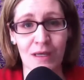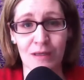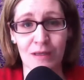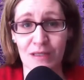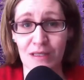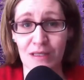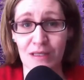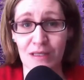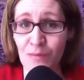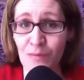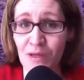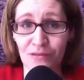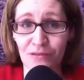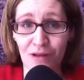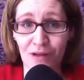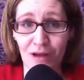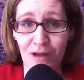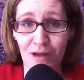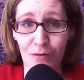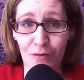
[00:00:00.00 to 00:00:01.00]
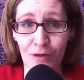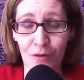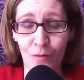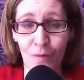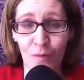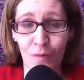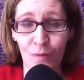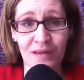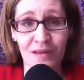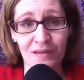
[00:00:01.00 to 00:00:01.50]
Email is not going
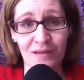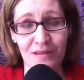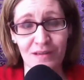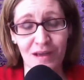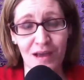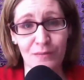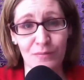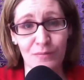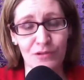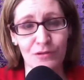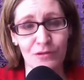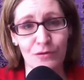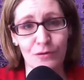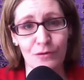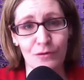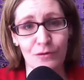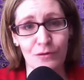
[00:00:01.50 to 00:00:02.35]
away anytime soon,